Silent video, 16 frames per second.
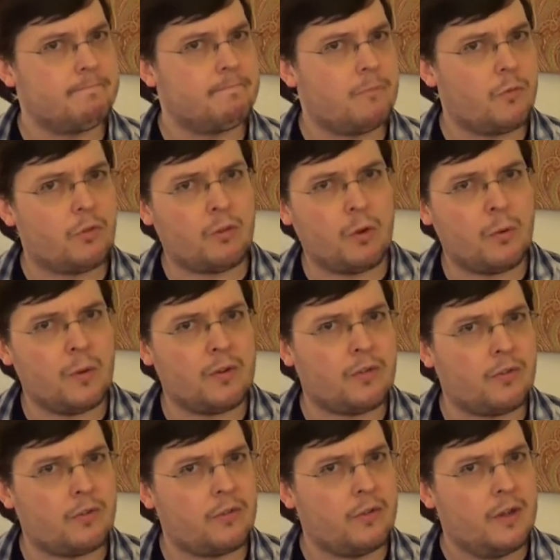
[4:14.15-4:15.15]
So
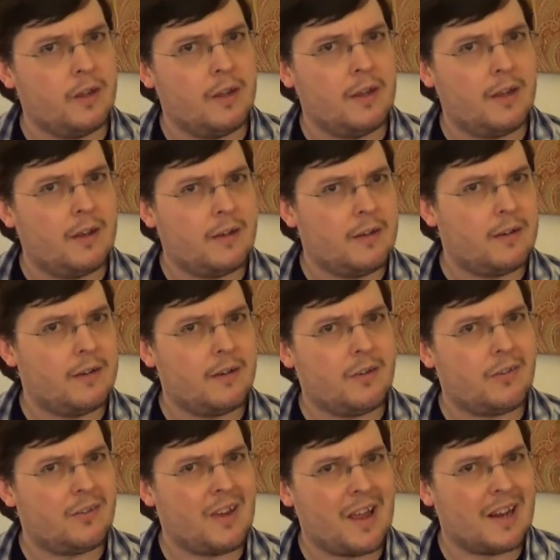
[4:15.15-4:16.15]
it's
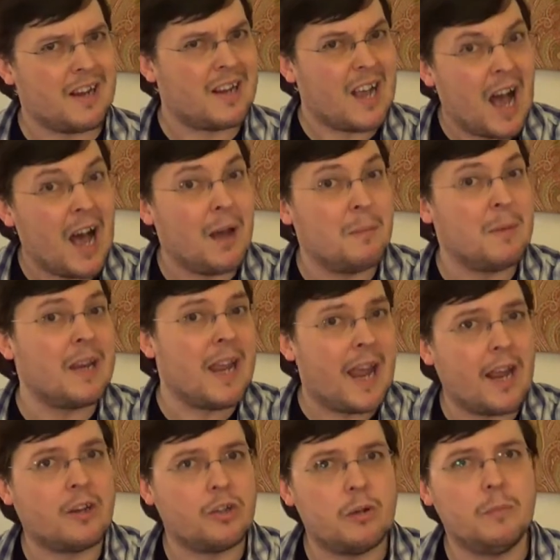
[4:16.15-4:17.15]
not a comedy
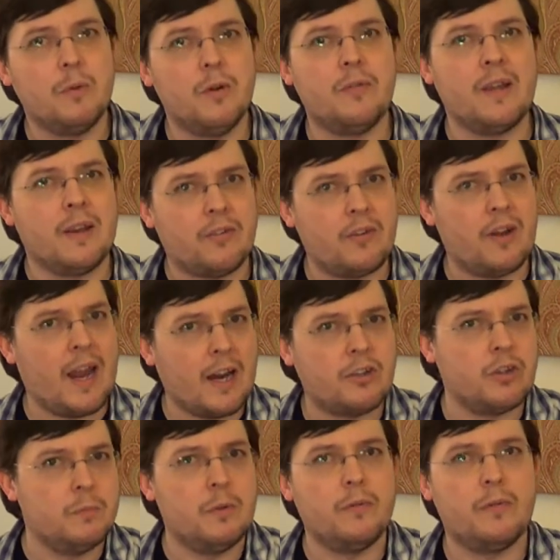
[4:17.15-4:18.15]
action movie, it's an
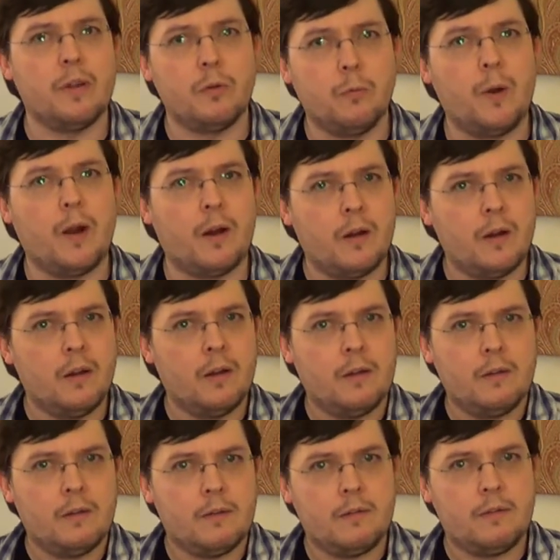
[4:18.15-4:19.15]
action movie where
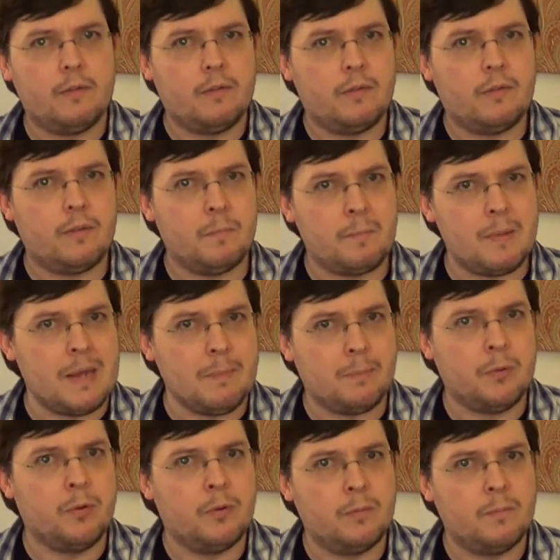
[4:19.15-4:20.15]
the
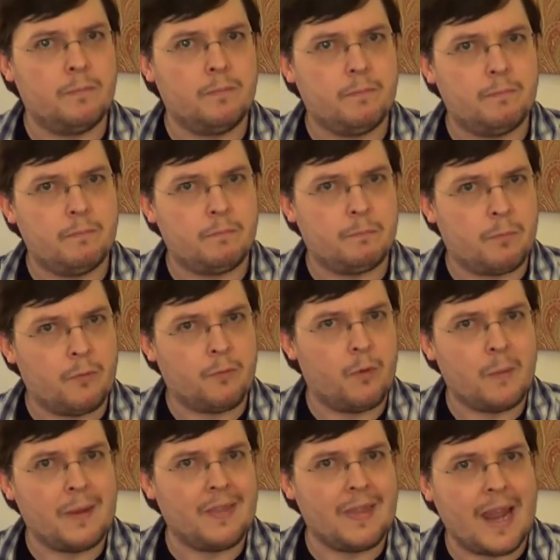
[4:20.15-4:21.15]
people
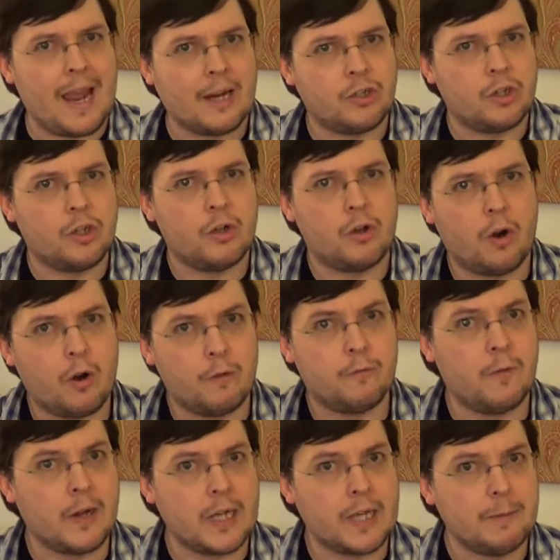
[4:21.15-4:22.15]
performing the action are
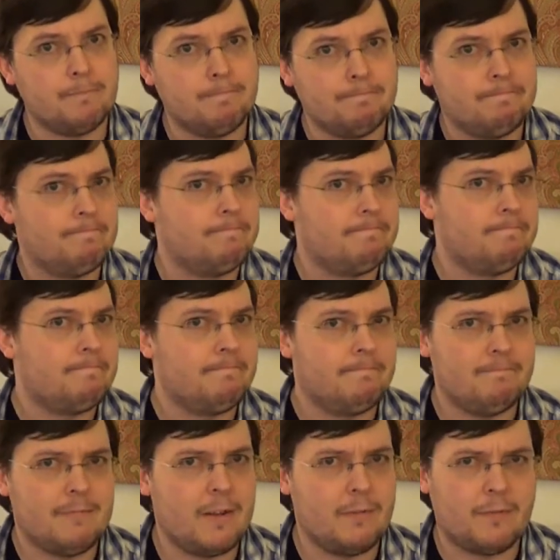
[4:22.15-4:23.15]
funny,
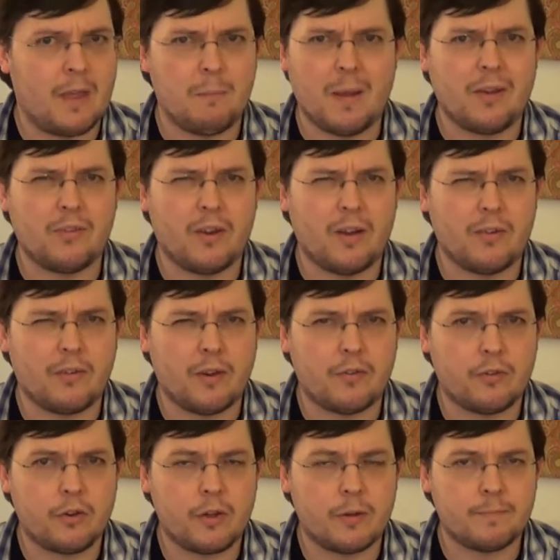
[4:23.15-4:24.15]
if that makes any
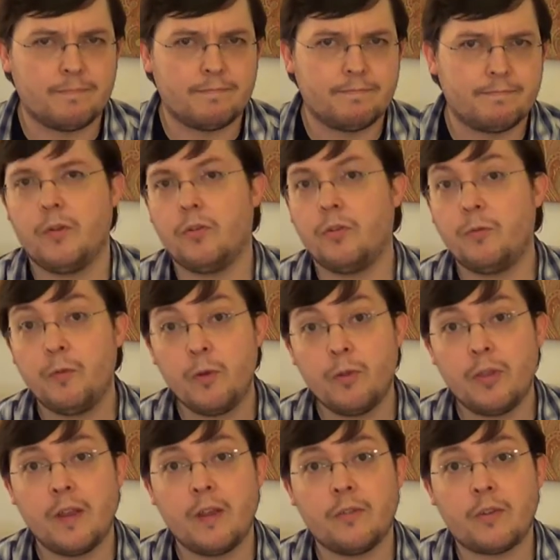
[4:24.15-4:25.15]
sense to you. There's a few
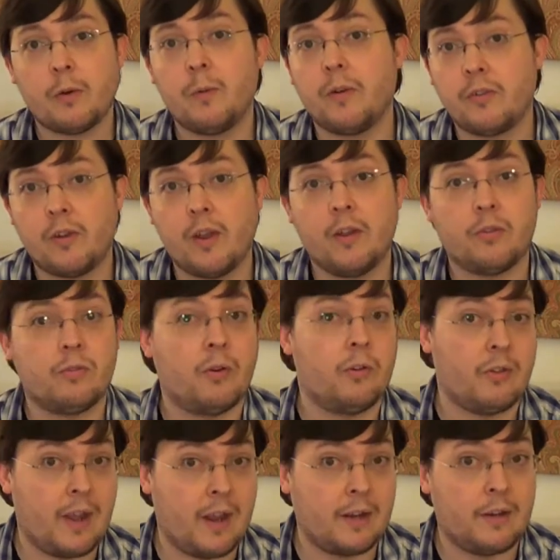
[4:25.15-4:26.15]
things I want to say as far
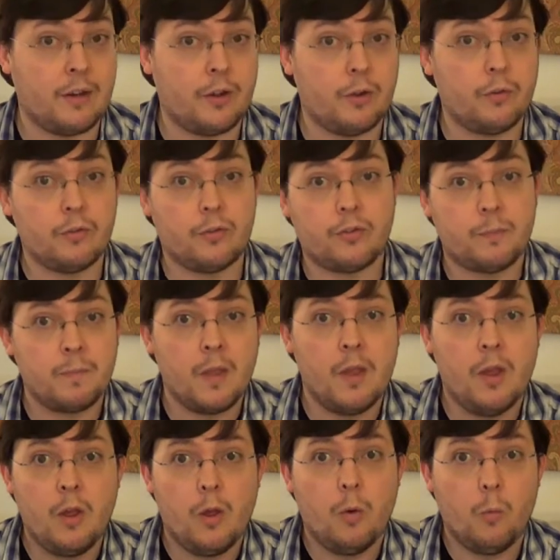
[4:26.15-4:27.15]
as acting goes.
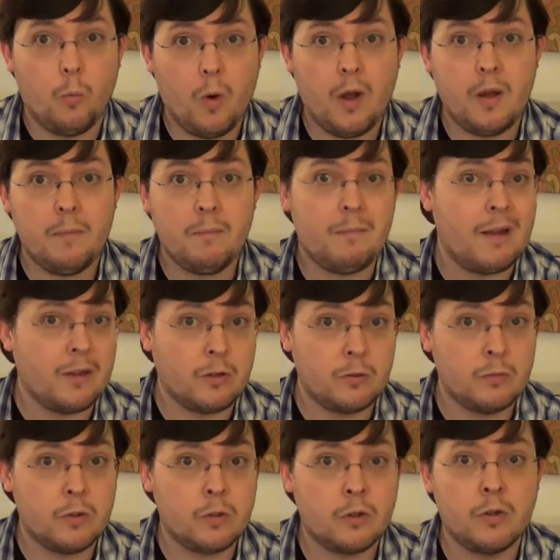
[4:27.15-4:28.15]
1, Michael
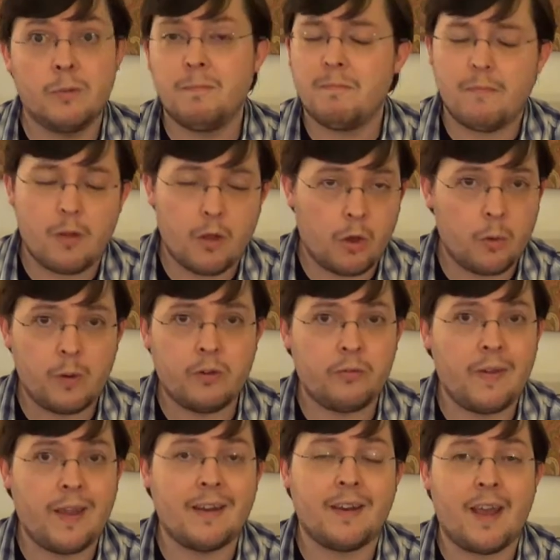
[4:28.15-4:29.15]
Rooker, always
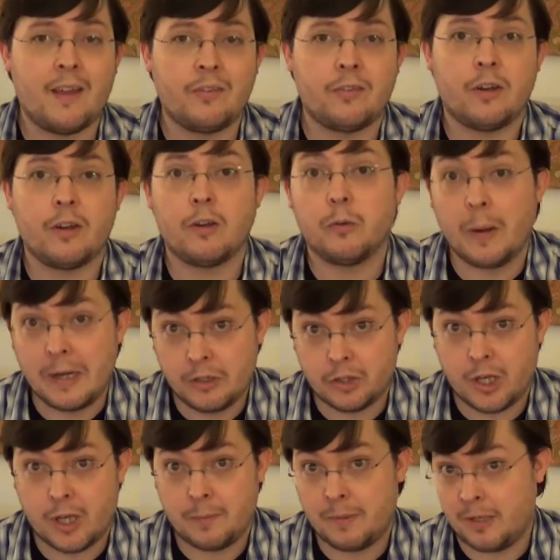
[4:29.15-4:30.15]
fantastic, great
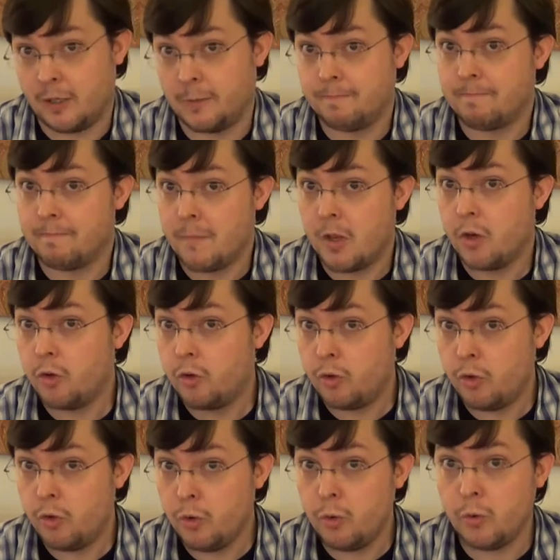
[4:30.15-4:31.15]
job here.
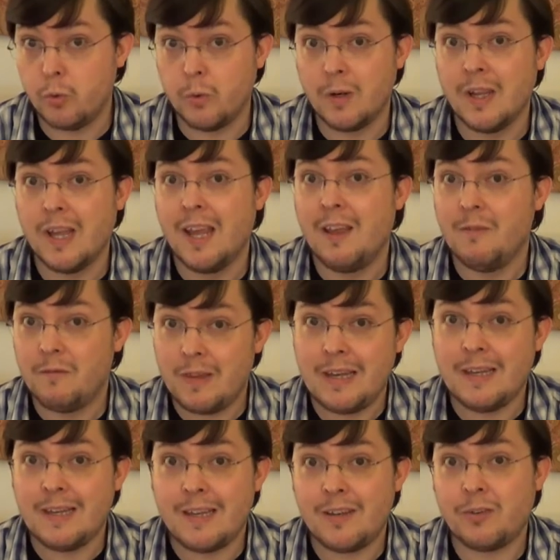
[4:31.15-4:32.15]
2,
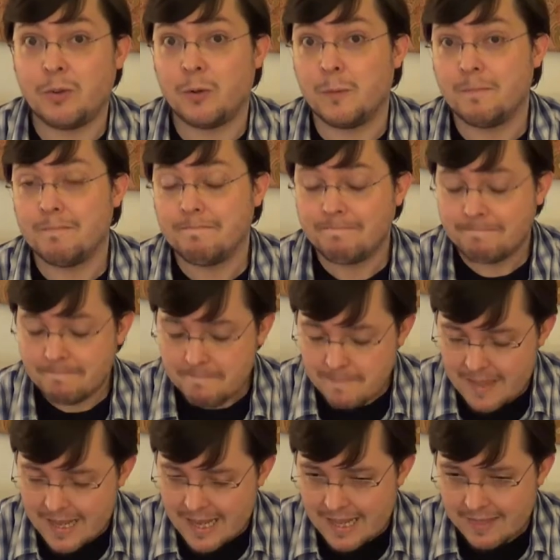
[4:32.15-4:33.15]
Vin Diesel.
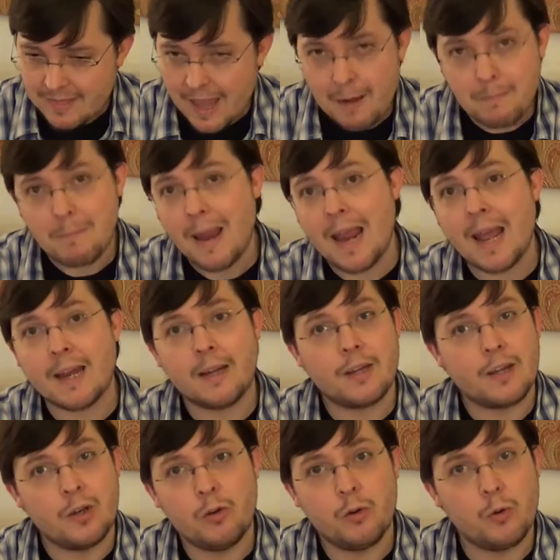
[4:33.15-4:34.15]
That man
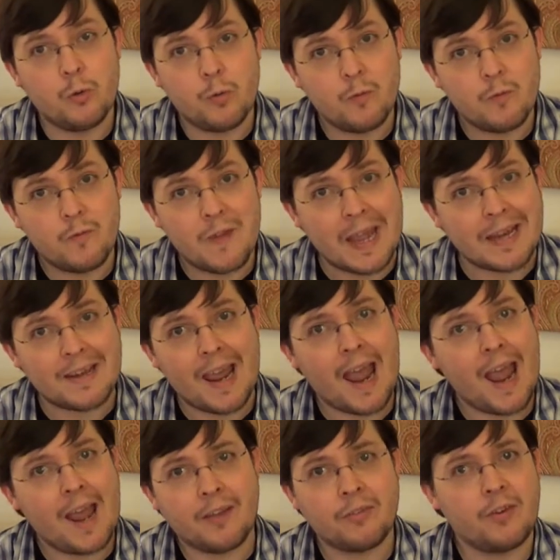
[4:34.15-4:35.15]
can do
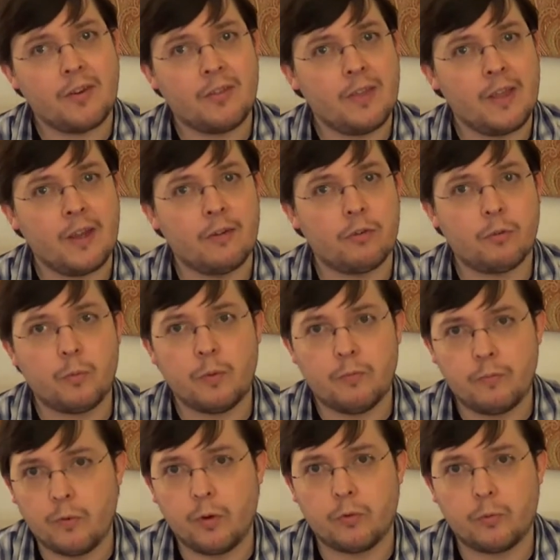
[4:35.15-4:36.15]
fantastic things with
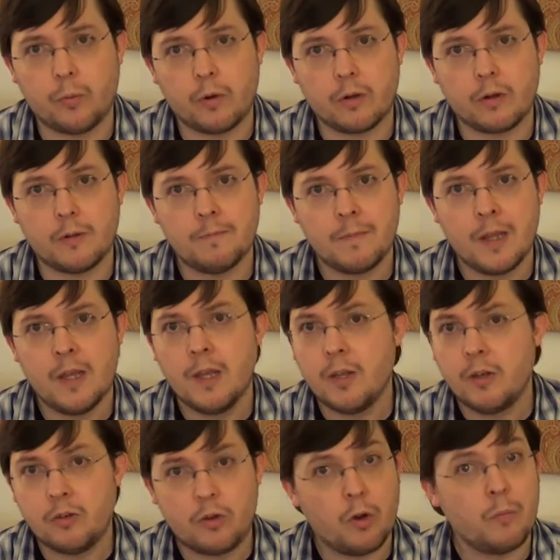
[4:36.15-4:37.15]
voice work.
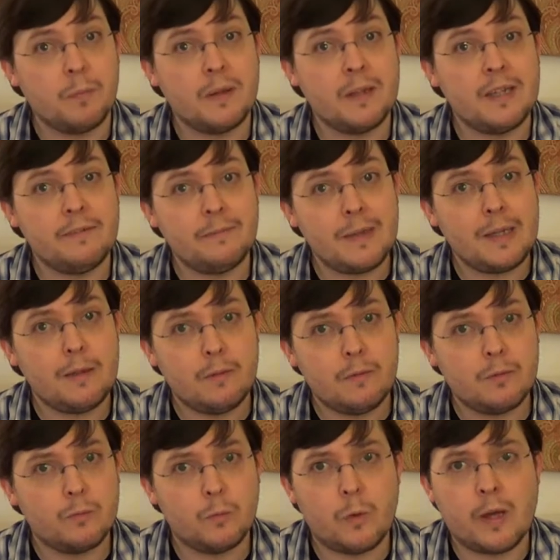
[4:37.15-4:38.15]
Don't believe me?
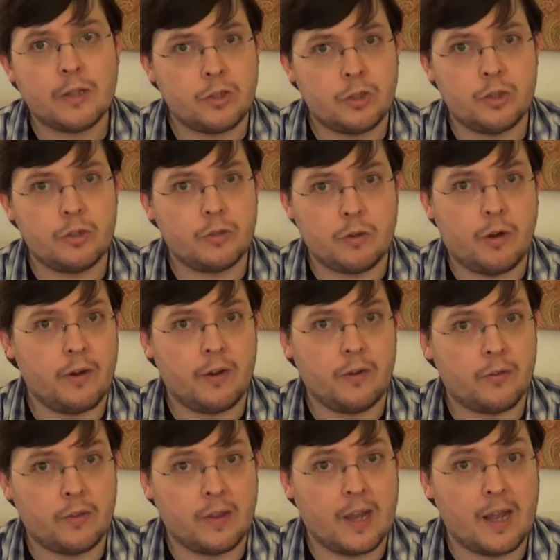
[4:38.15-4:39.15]
Watch
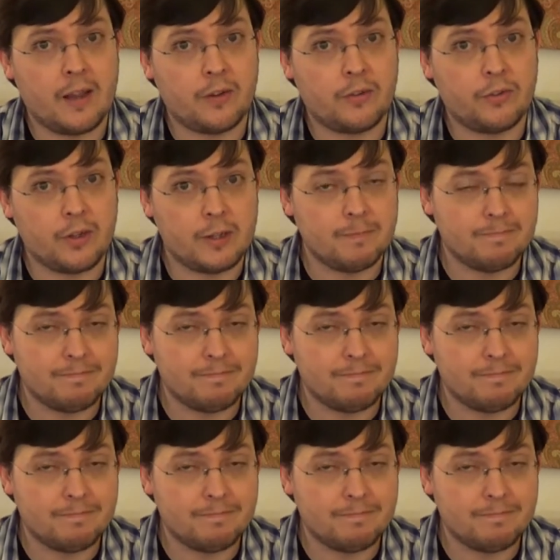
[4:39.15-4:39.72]
Guardians of the Galaxy.